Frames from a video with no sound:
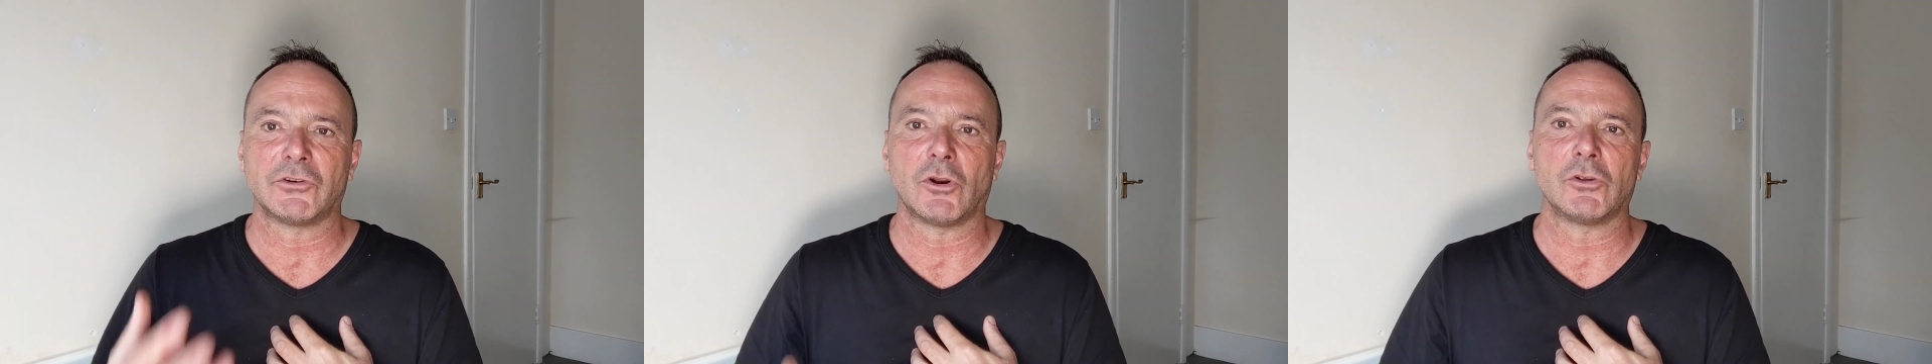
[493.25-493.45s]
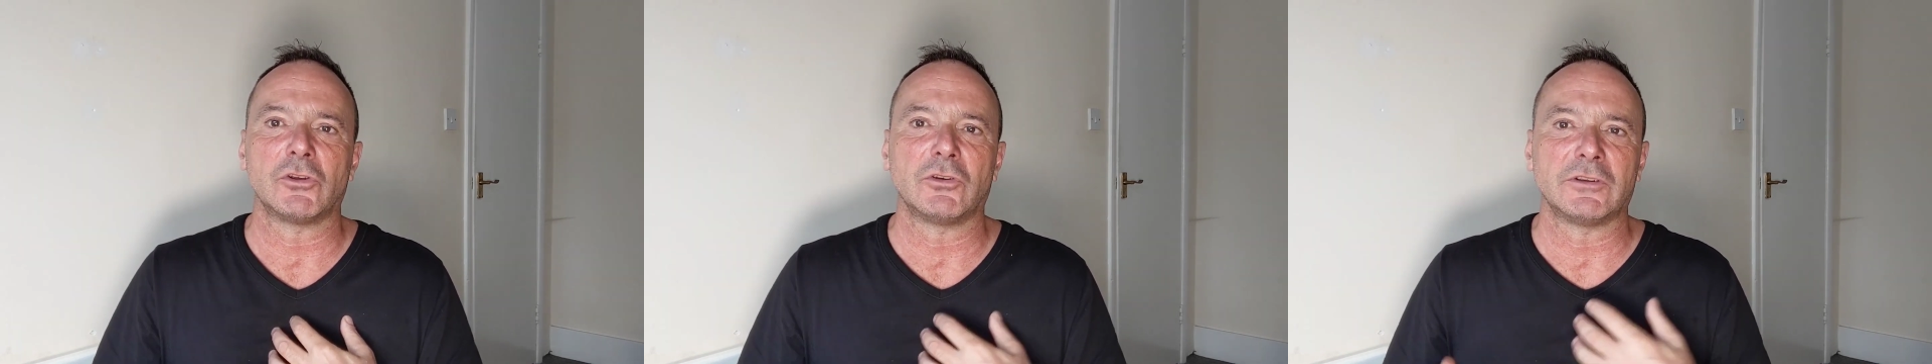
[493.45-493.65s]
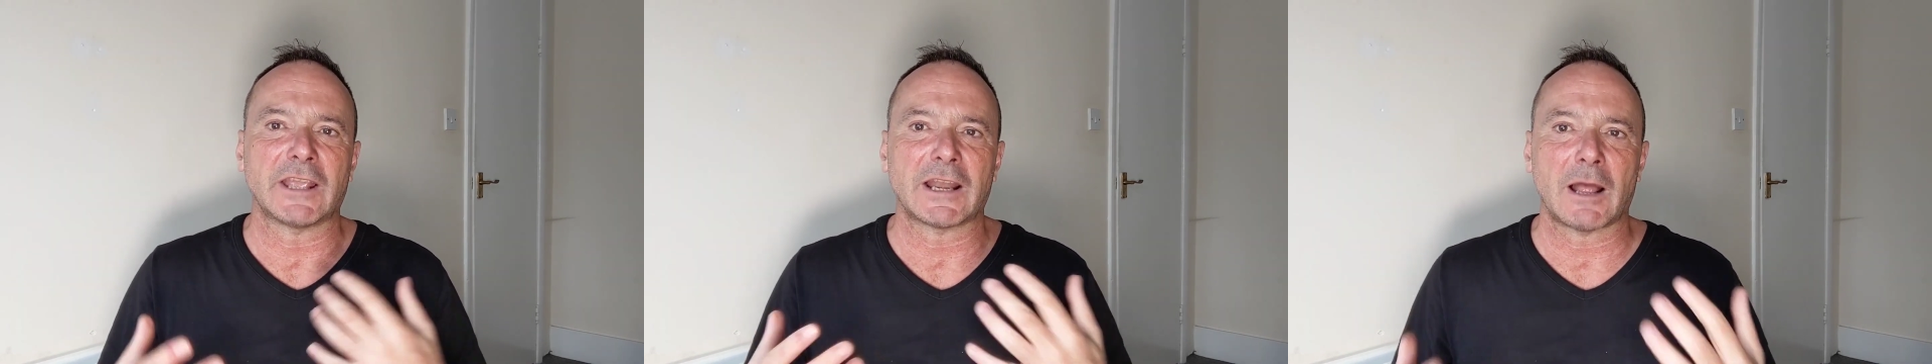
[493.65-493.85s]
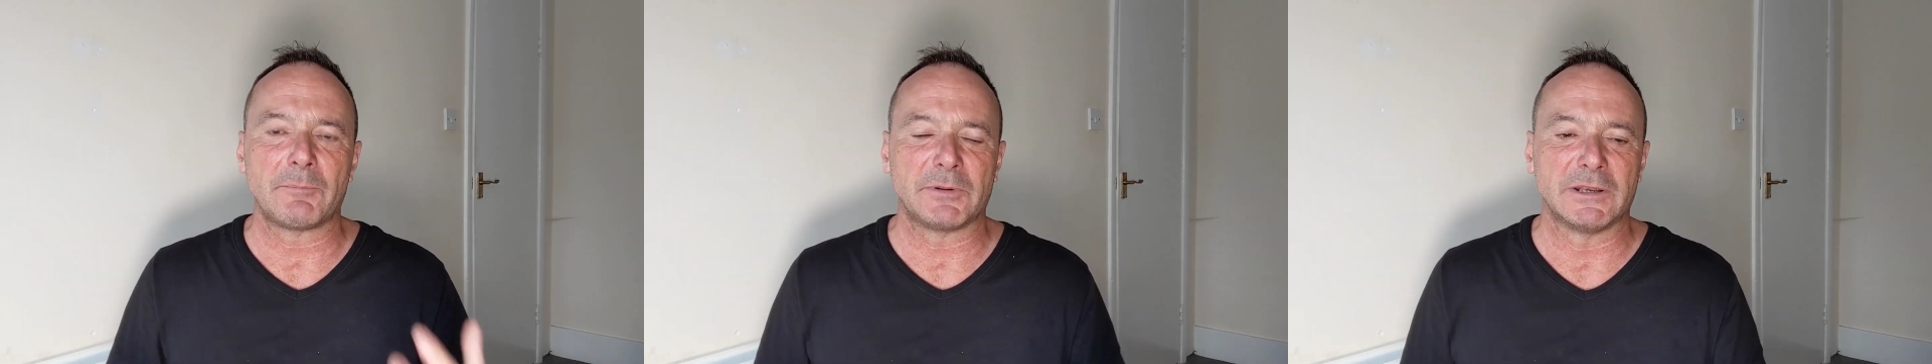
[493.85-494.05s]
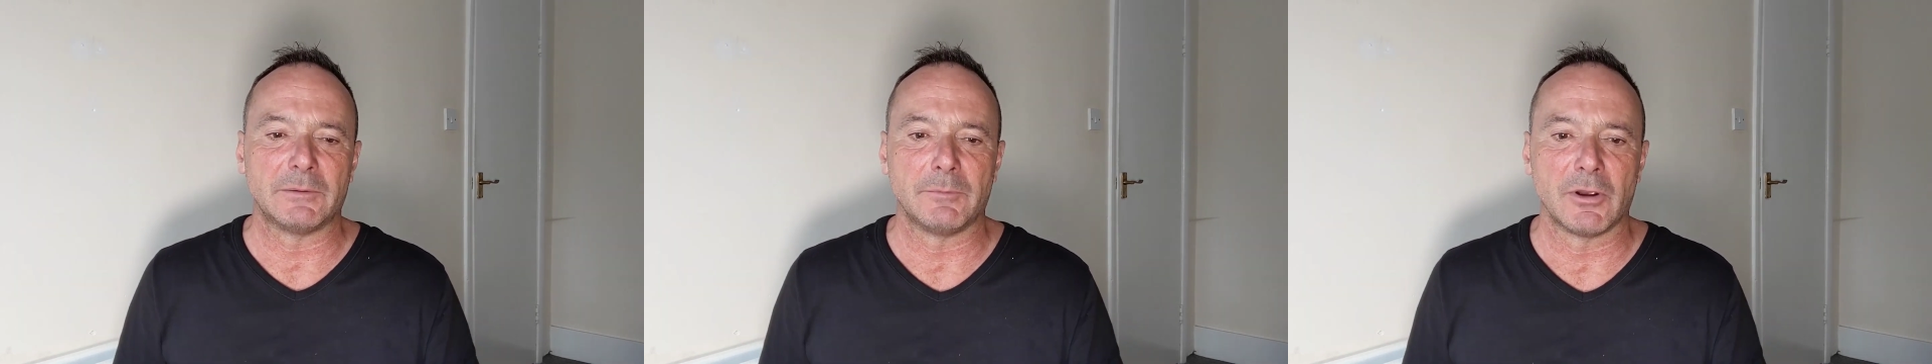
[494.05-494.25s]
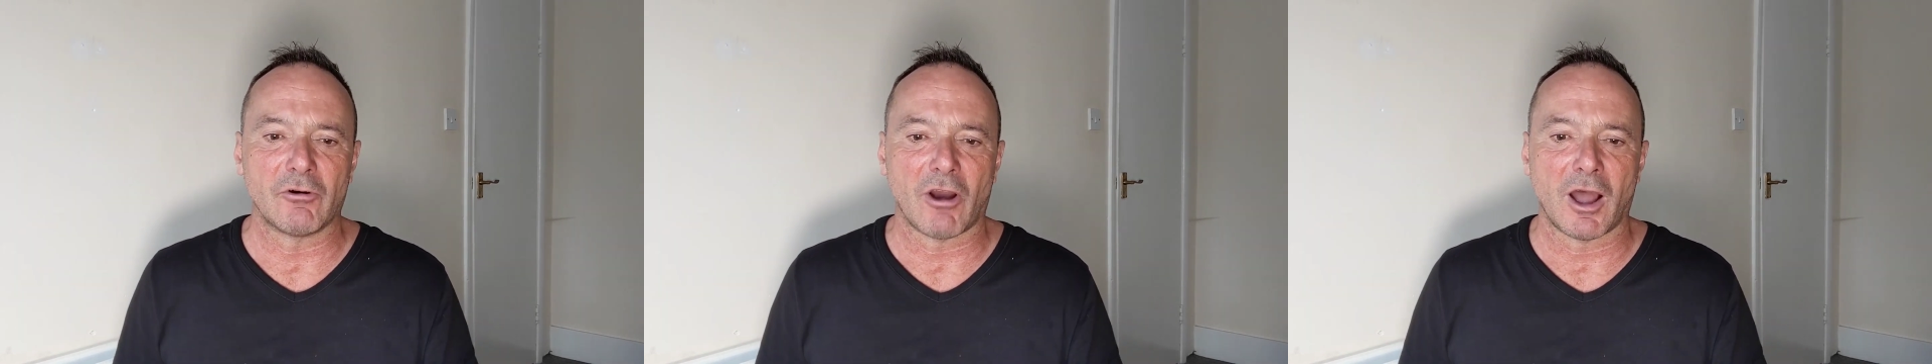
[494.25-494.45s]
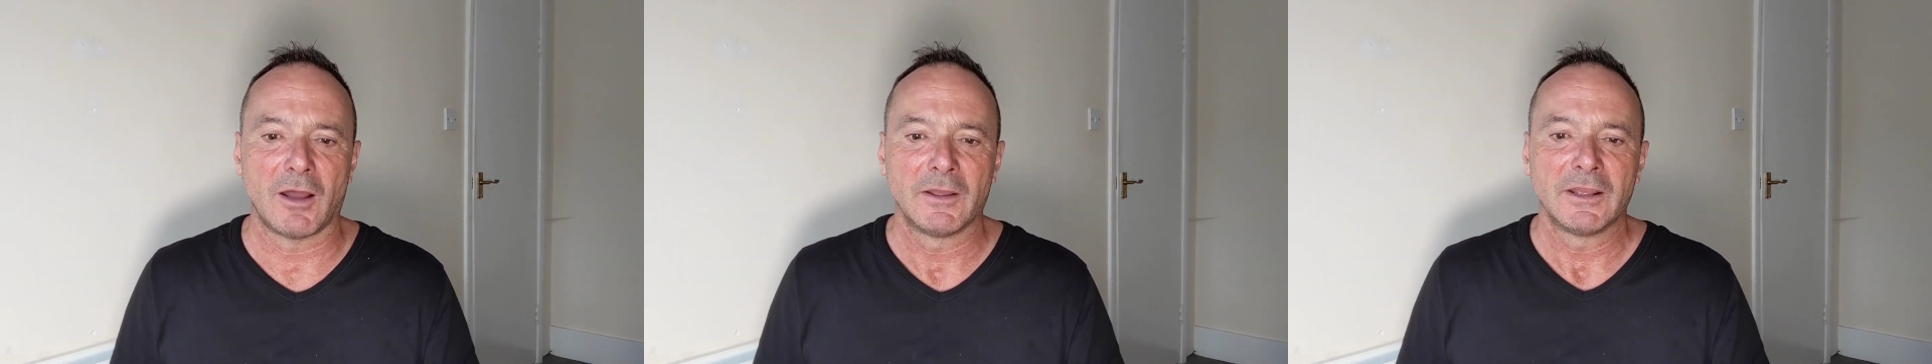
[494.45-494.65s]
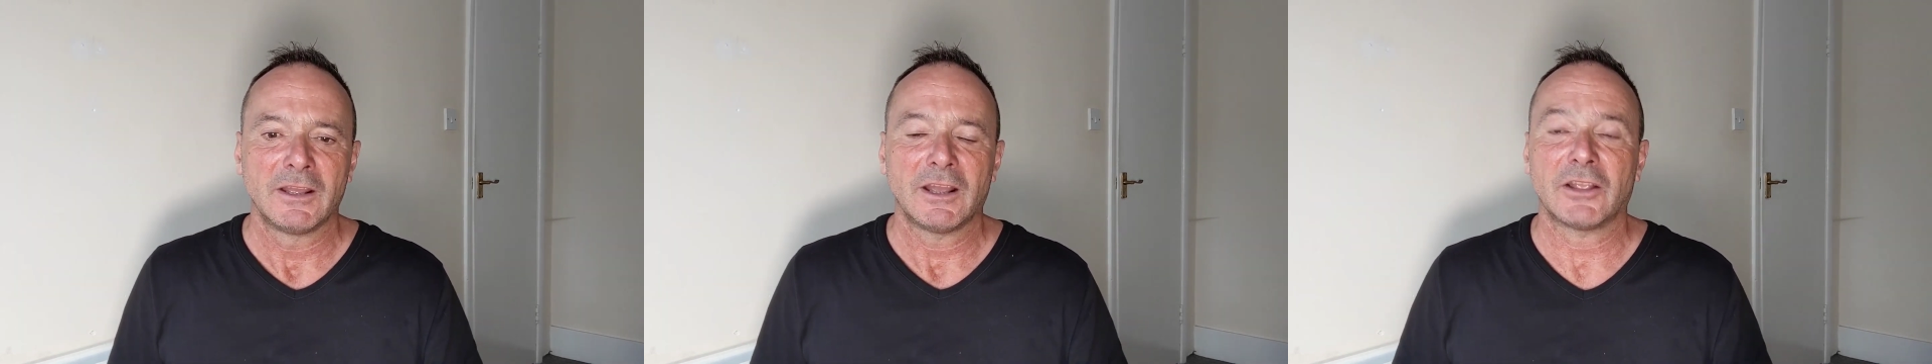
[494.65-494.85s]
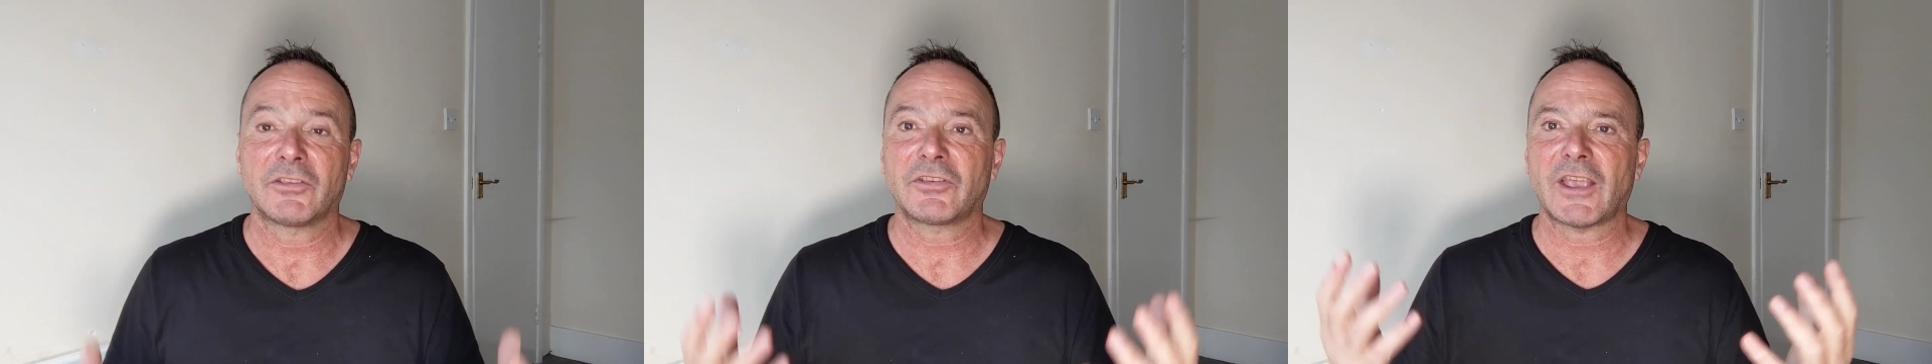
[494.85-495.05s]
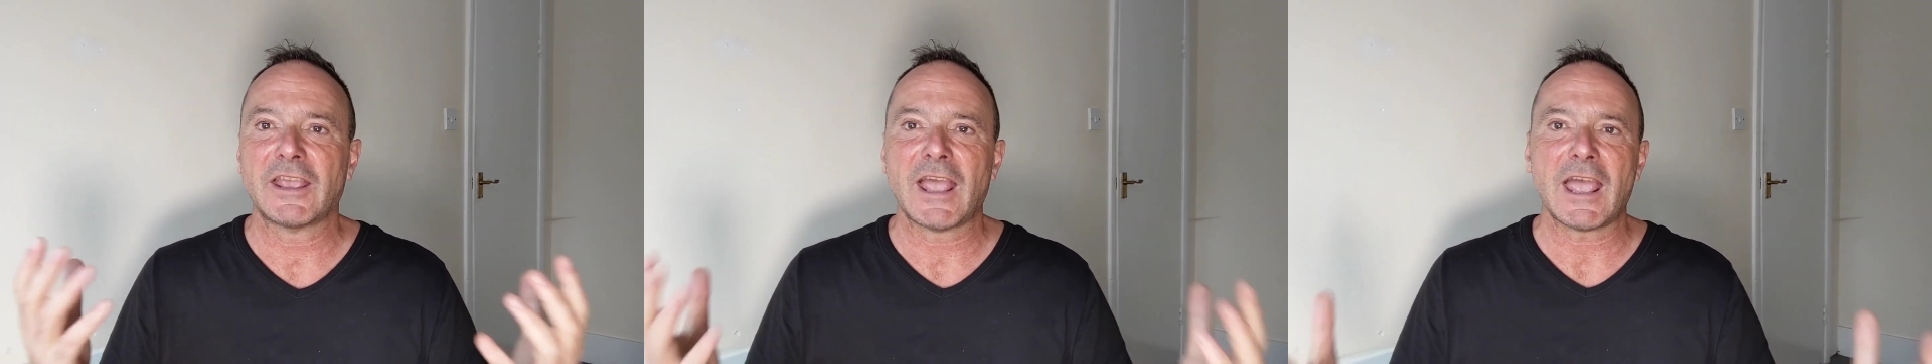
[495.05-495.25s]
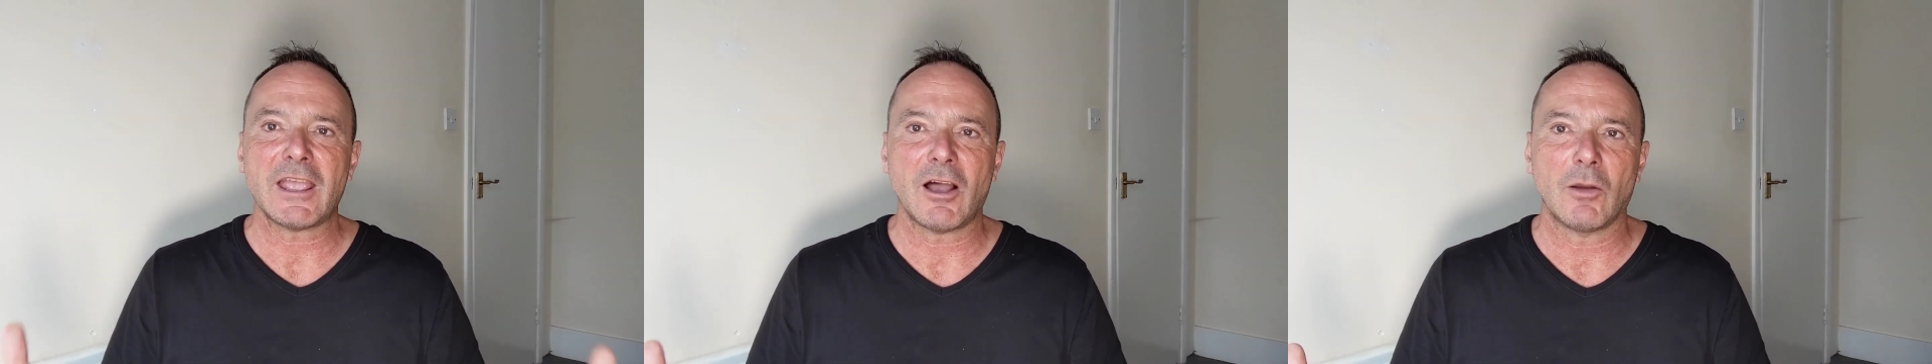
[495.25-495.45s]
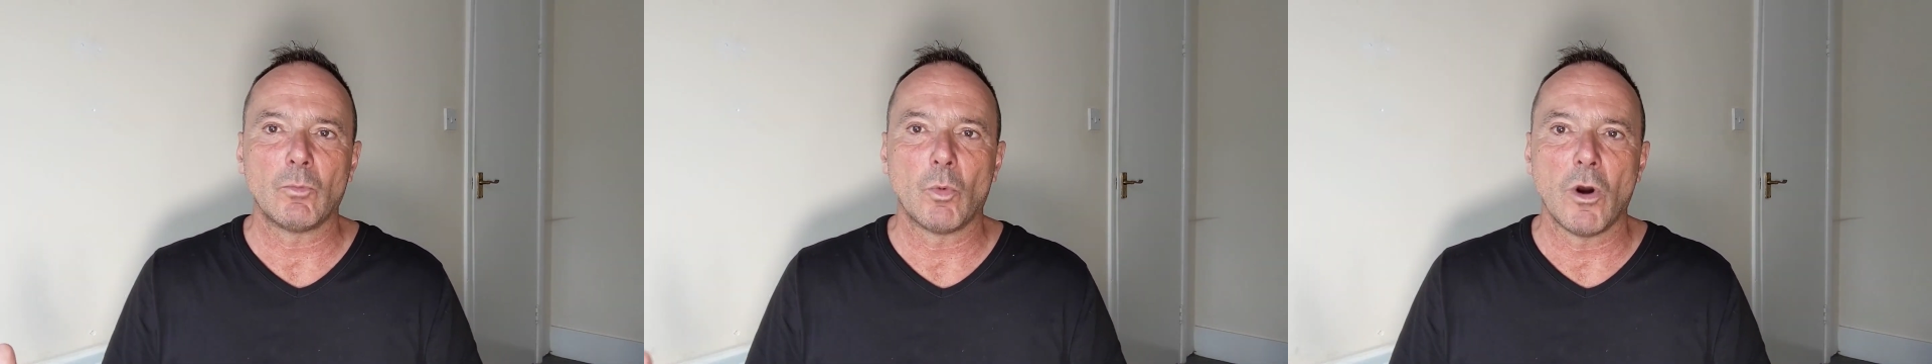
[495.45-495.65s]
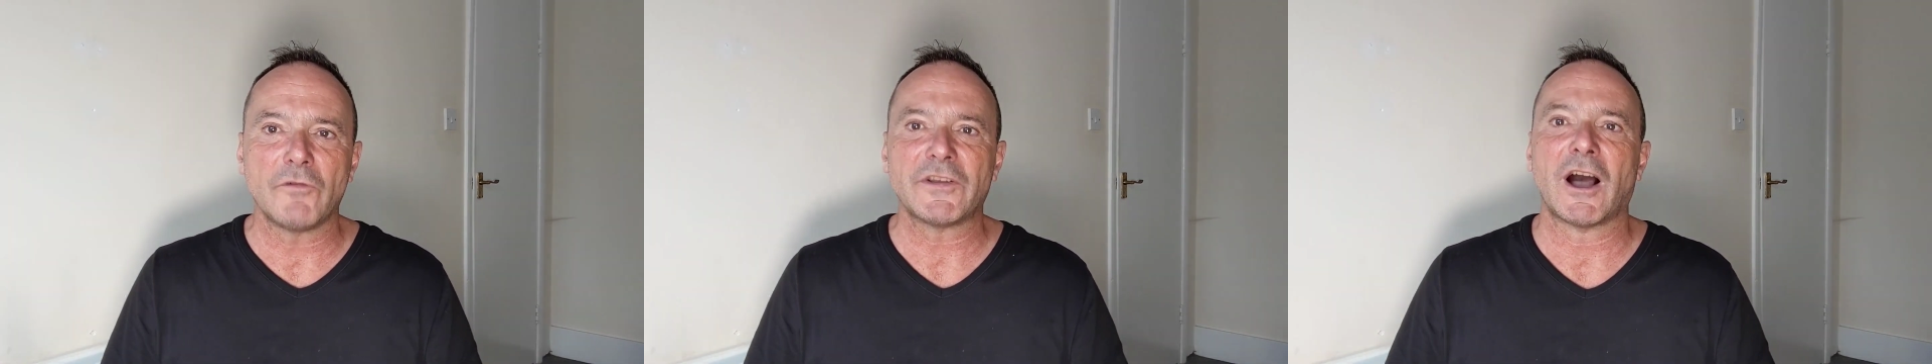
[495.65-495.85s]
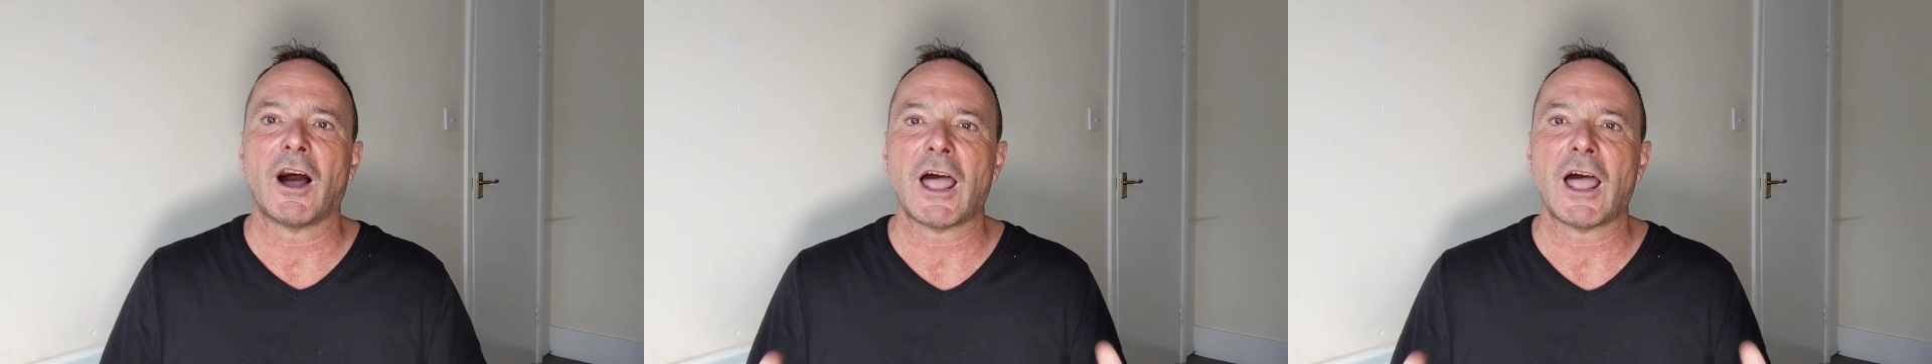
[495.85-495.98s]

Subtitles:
You can get up in the mirror and say, hey, I'm worth it.